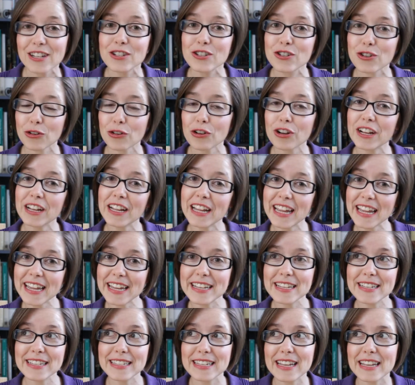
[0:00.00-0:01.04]
during
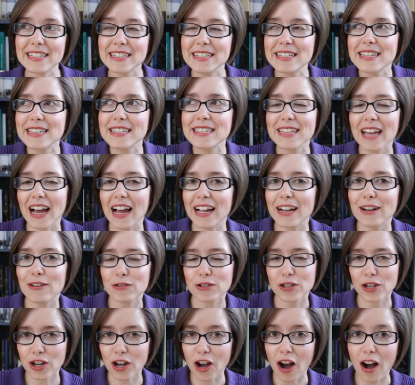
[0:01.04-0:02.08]
his desire
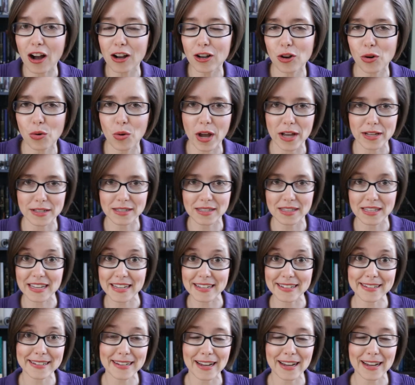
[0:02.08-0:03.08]
to conquer the